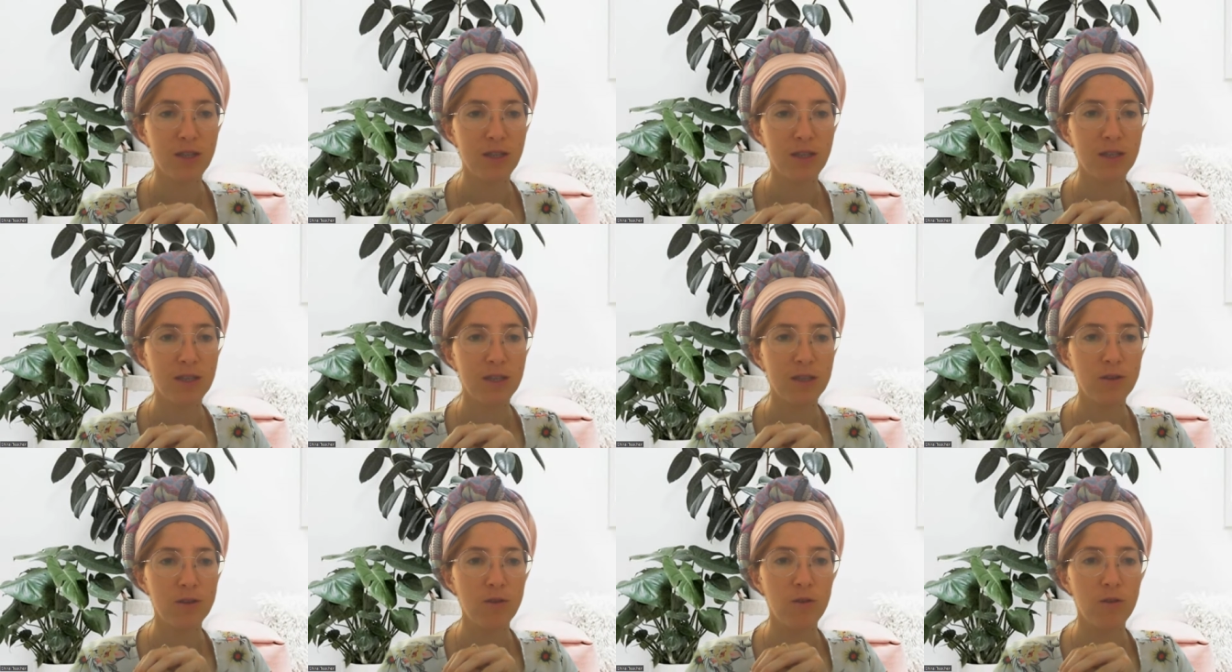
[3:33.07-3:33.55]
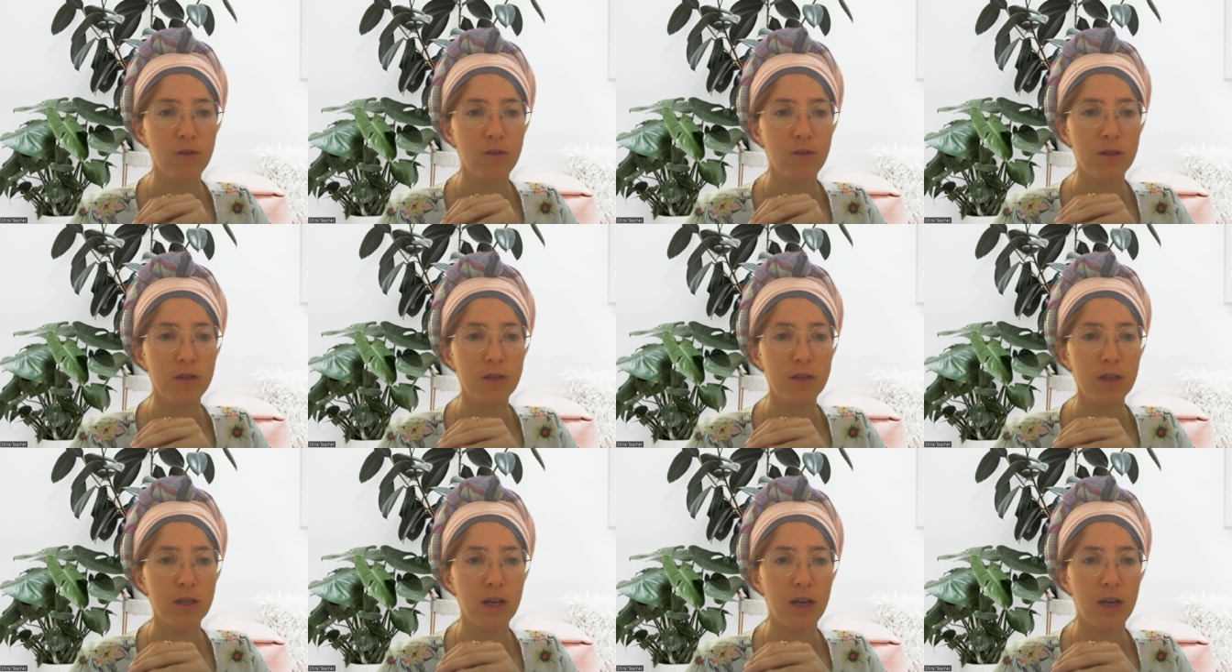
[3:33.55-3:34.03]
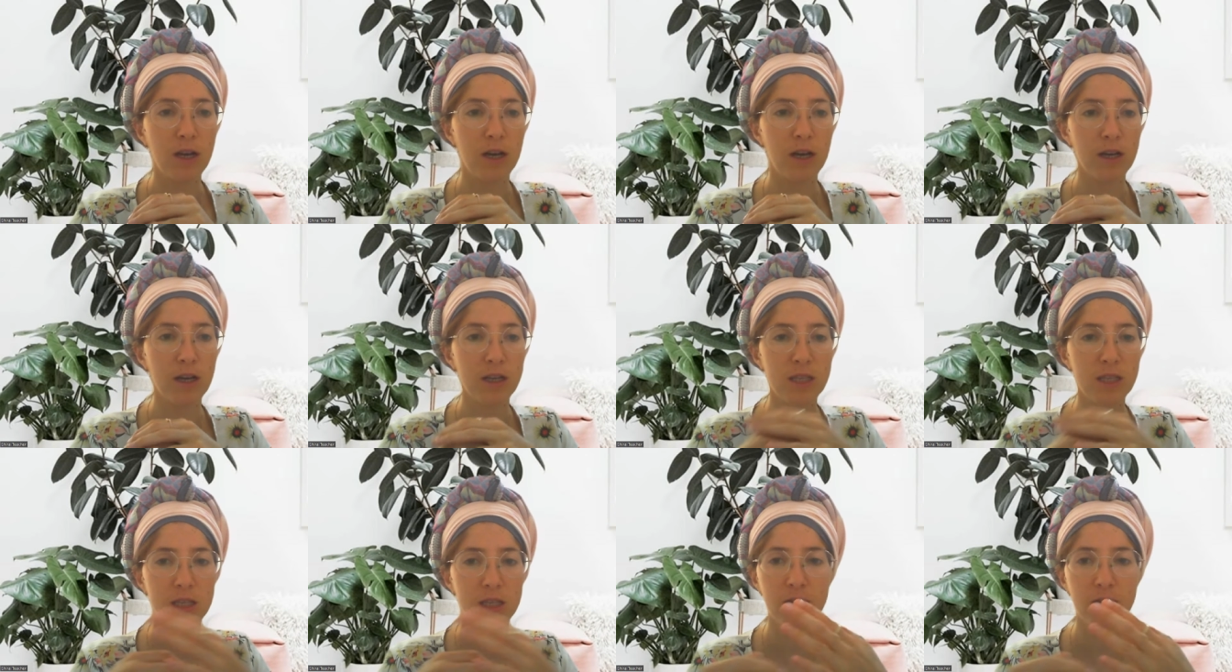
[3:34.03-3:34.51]
It's called
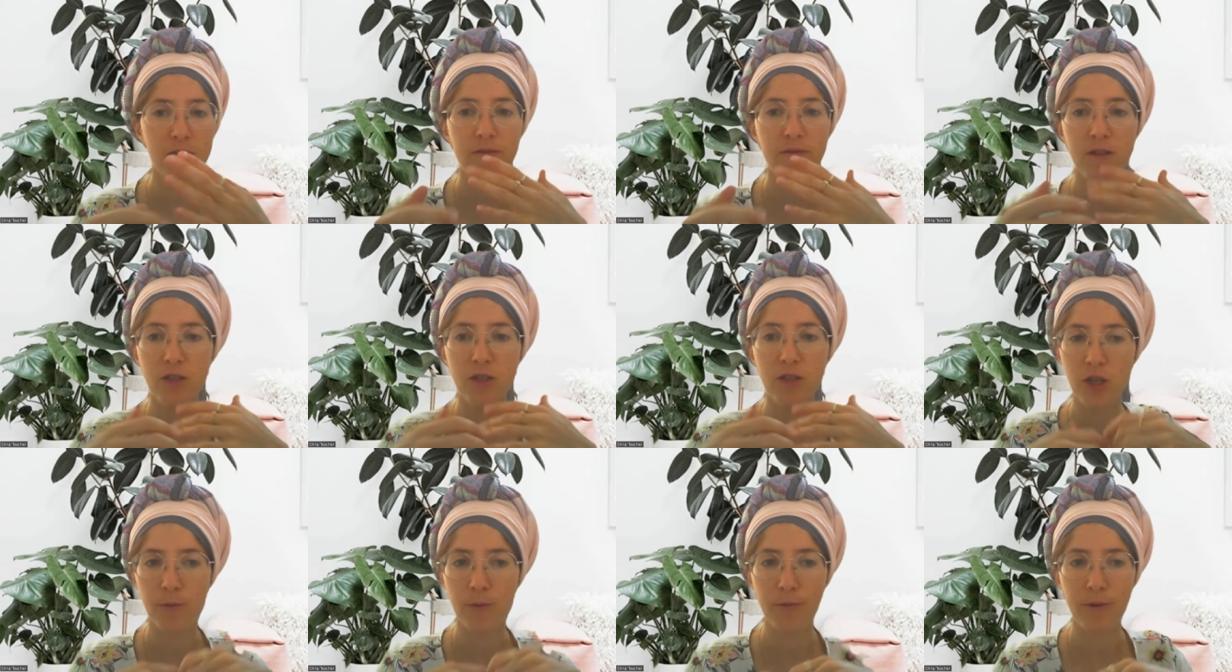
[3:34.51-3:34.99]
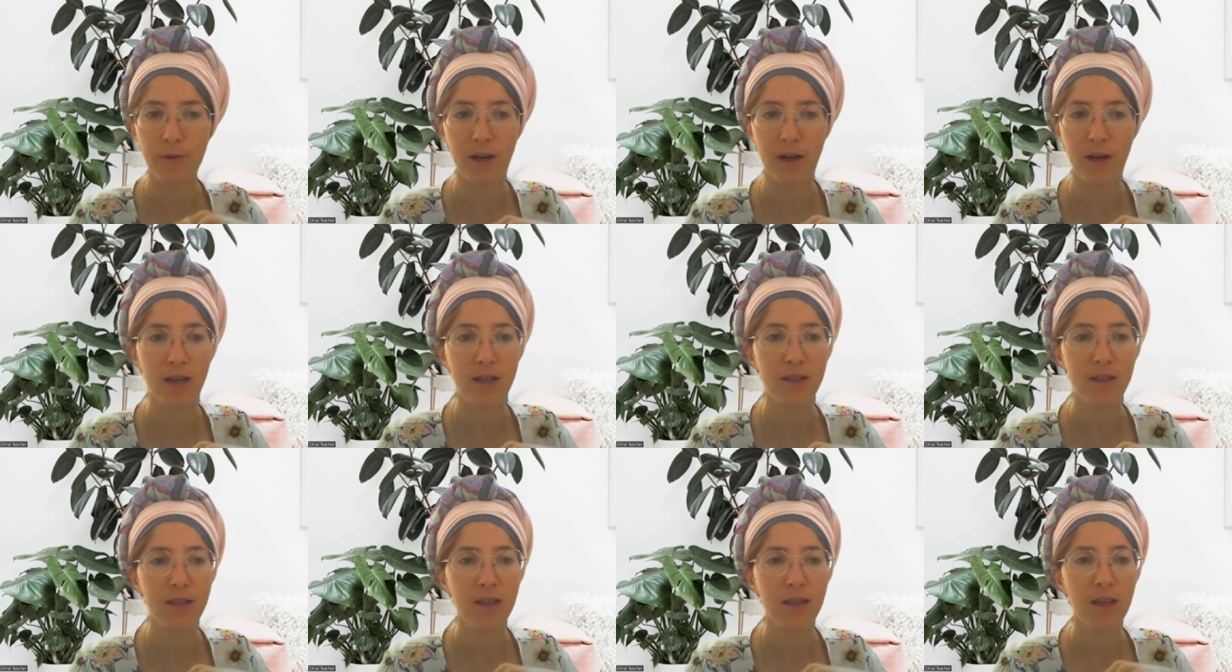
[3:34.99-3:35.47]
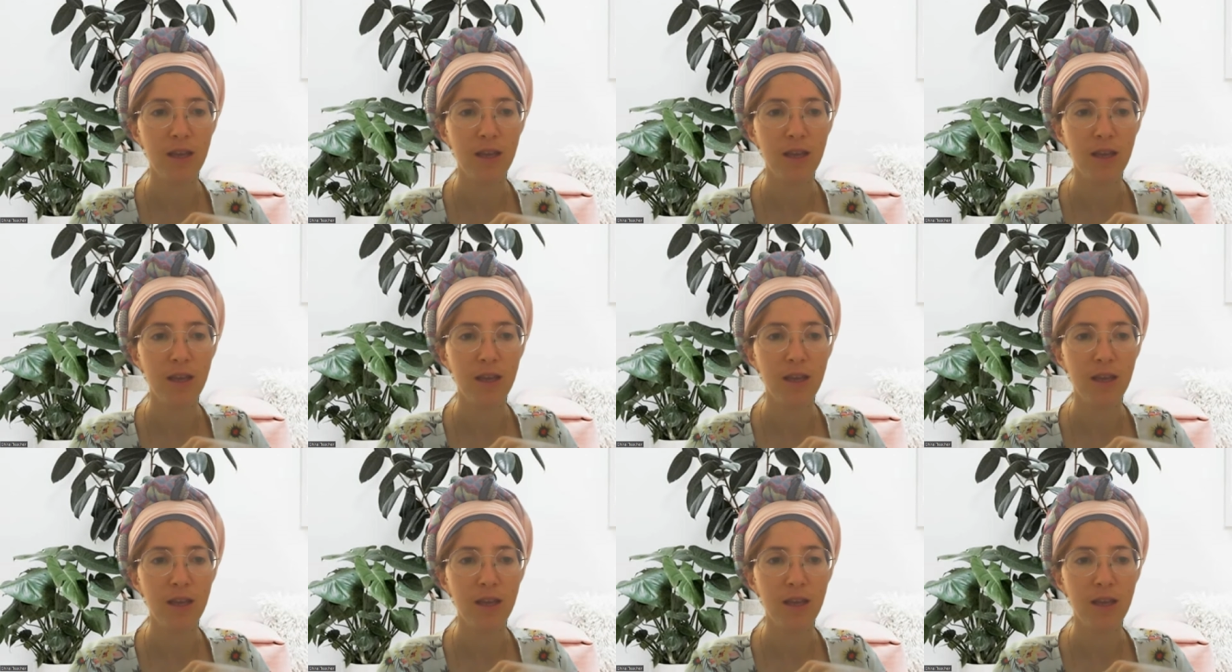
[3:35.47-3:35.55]
Receiving Shabbat